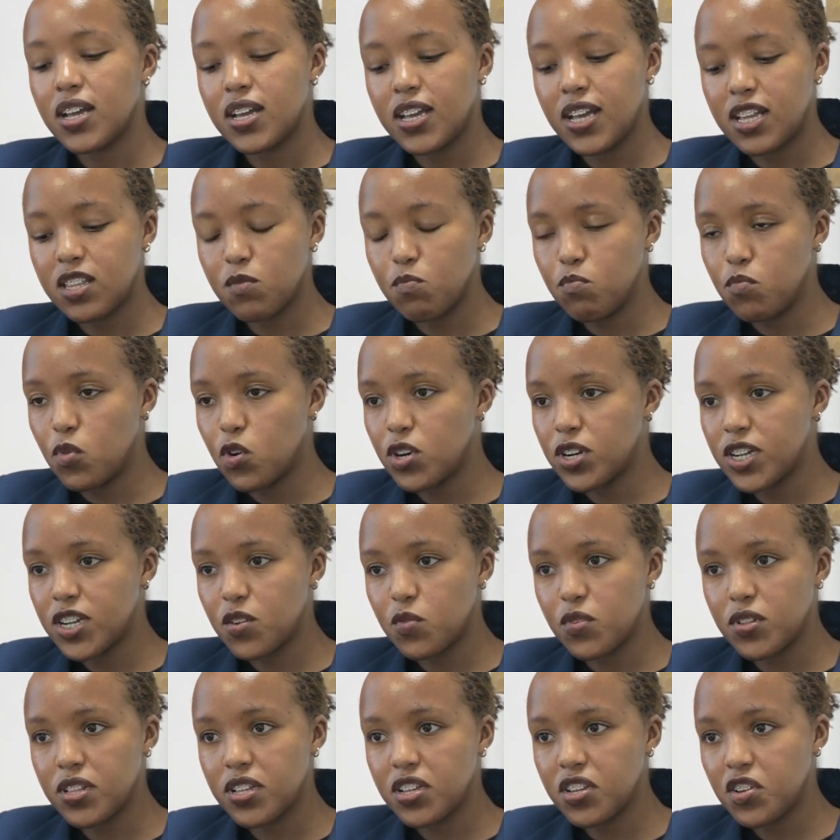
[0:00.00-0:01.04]
He has bonded
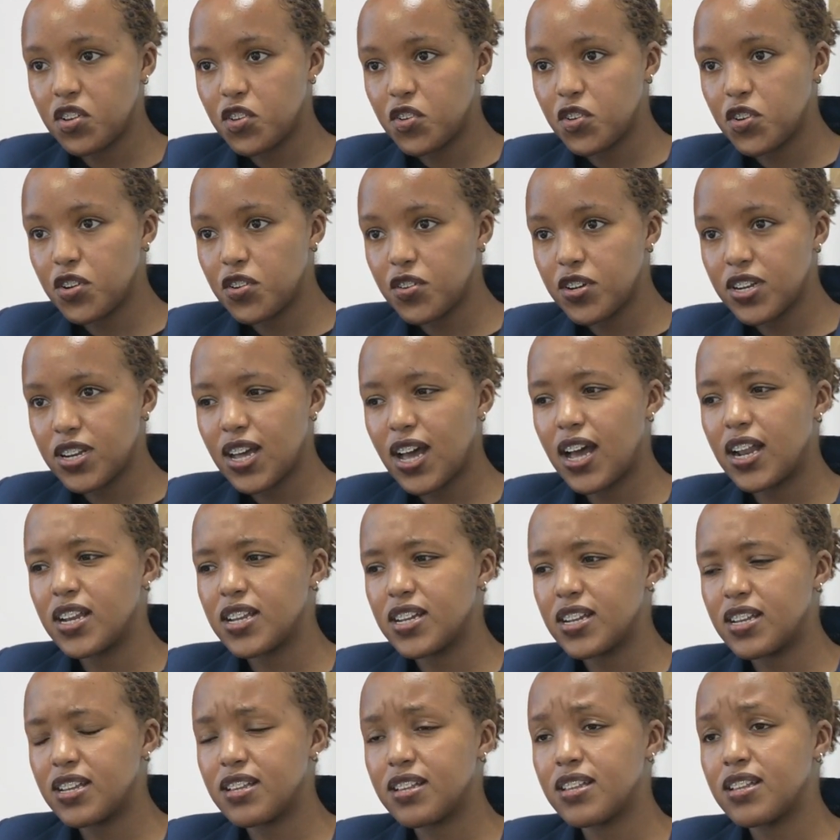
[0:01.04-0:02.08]
with these children, and
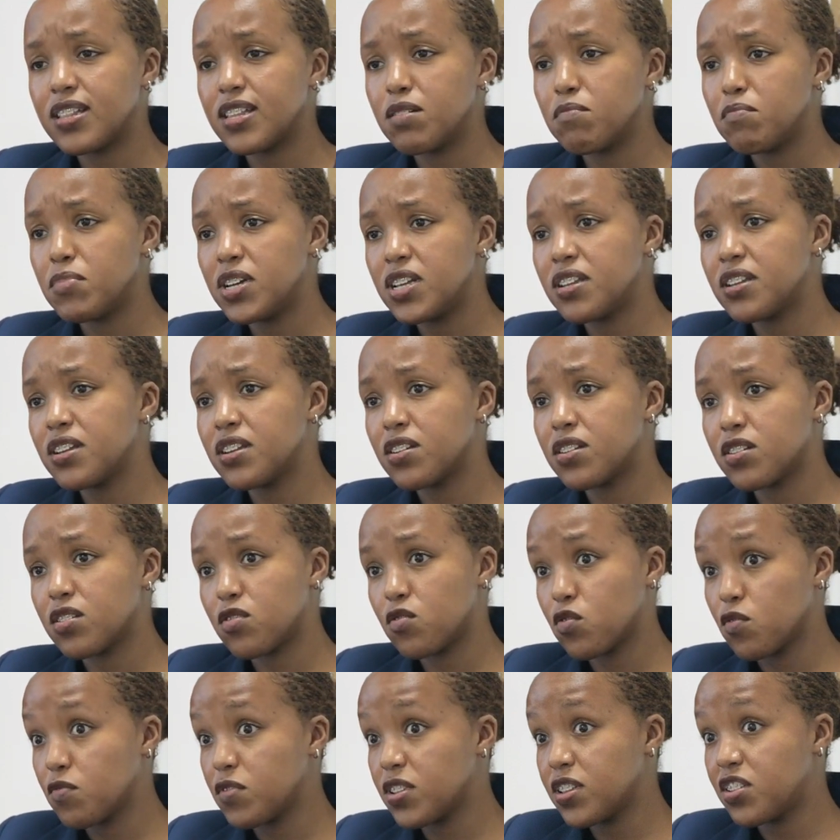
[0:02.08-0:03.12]
it is in the best
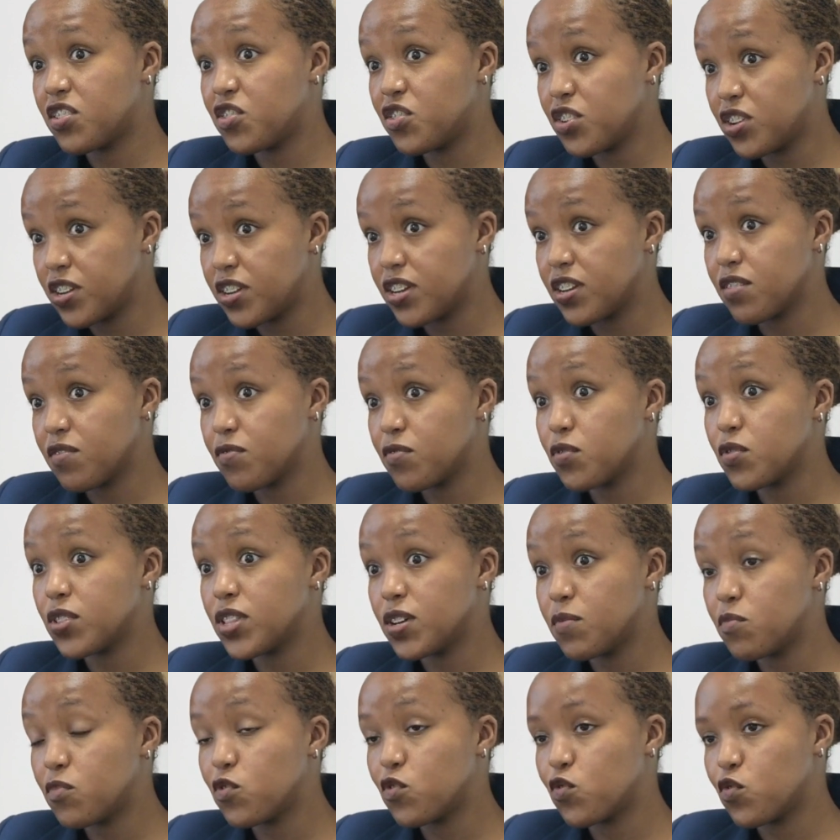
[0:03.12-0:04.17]
interest of these children for
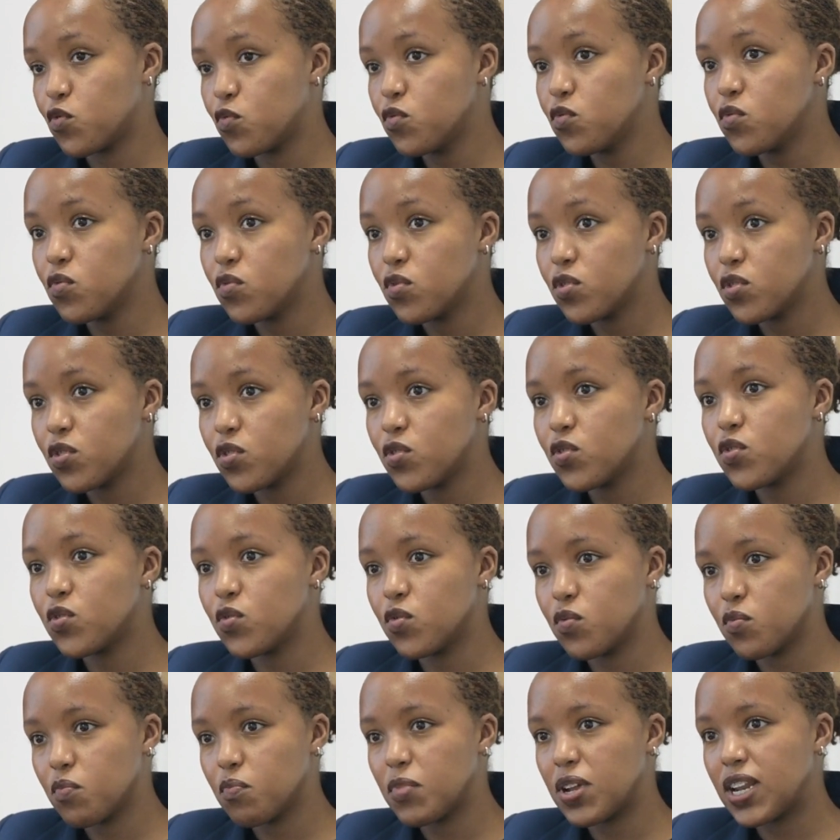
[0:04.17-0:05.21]
them to,
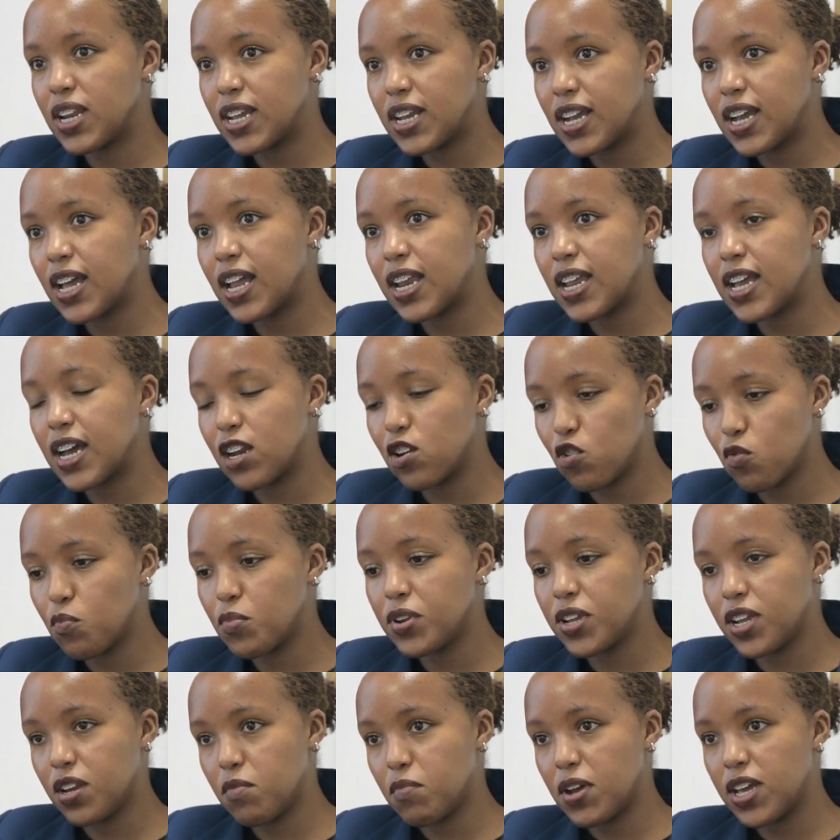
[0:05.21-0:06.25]
be legally
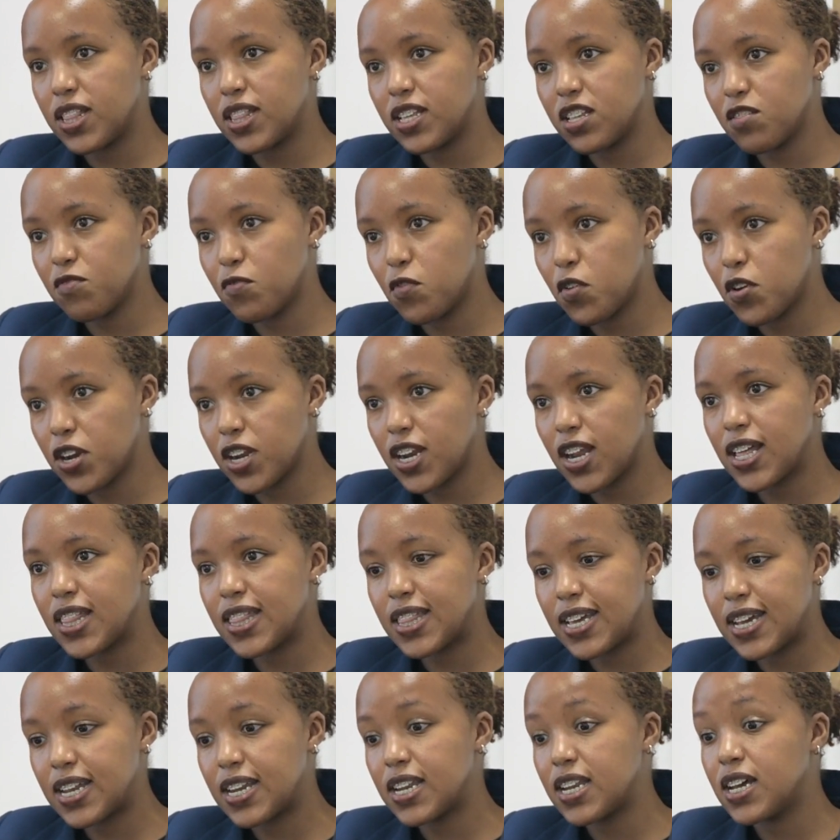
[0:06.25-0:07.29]
adopted by this foreigner.
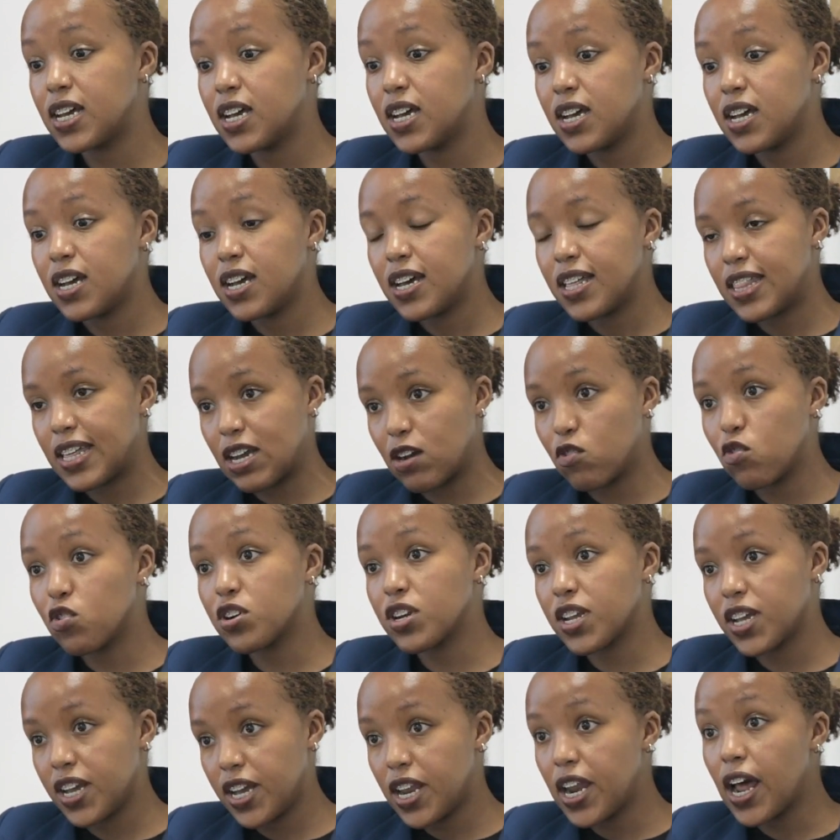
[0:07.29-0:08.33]
Then the
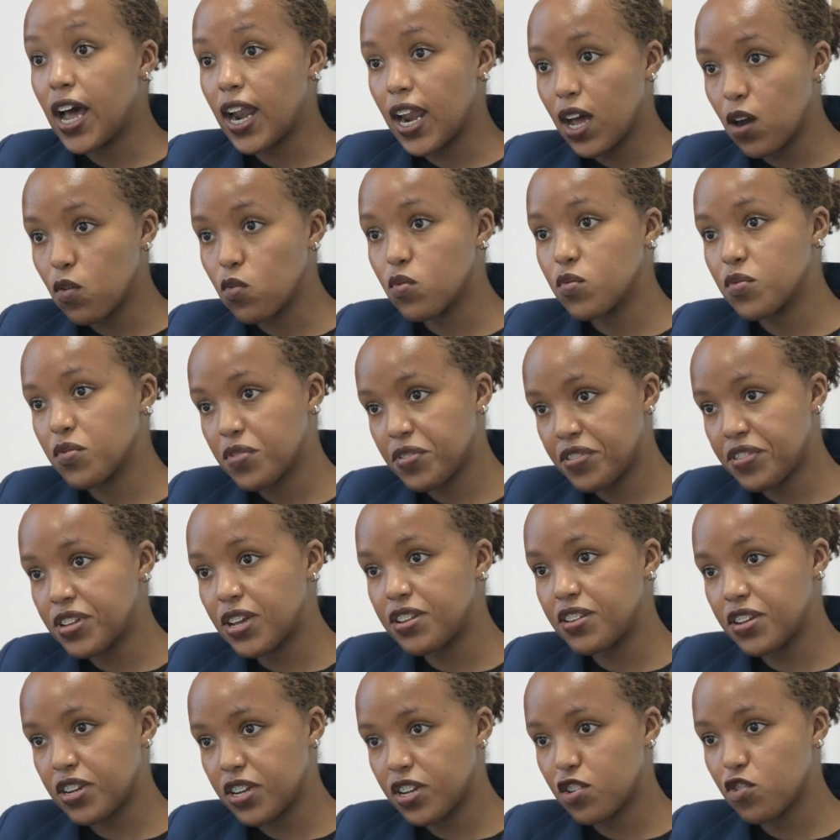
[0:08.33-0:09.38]
court can allow
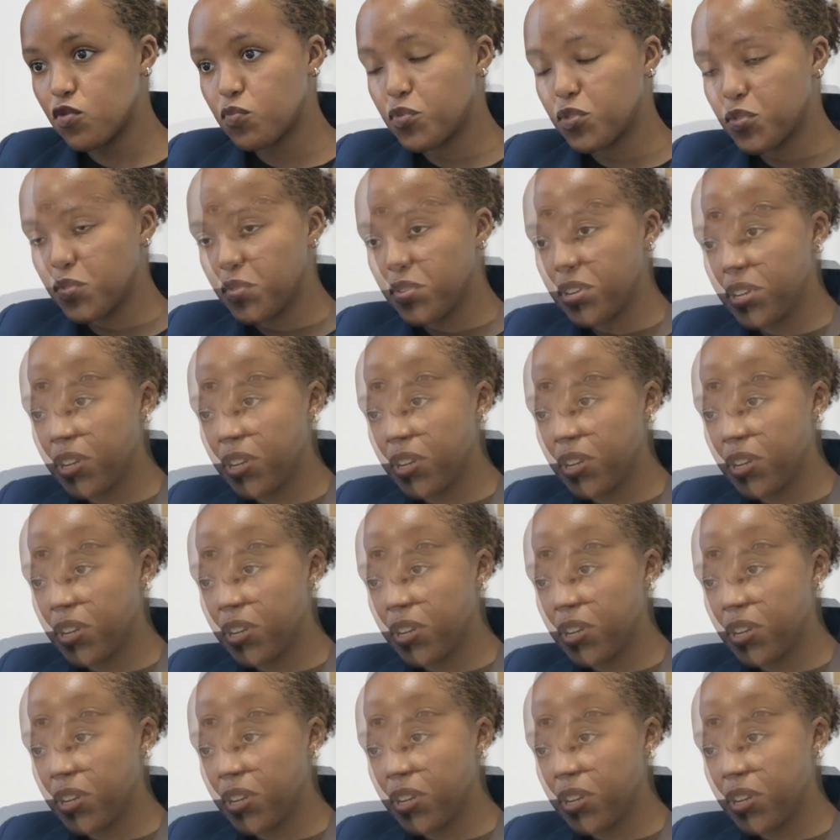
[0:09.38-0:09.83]
such an adoption.